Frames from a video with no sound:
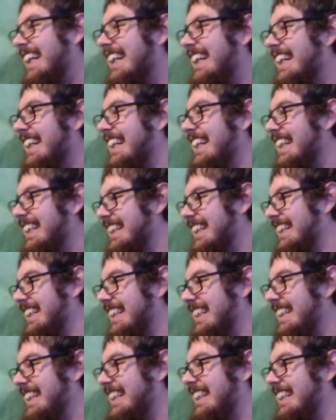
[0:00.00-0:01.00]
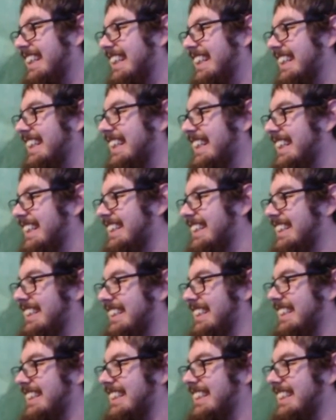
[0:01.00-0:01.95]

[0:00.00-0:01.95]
(no one is talking)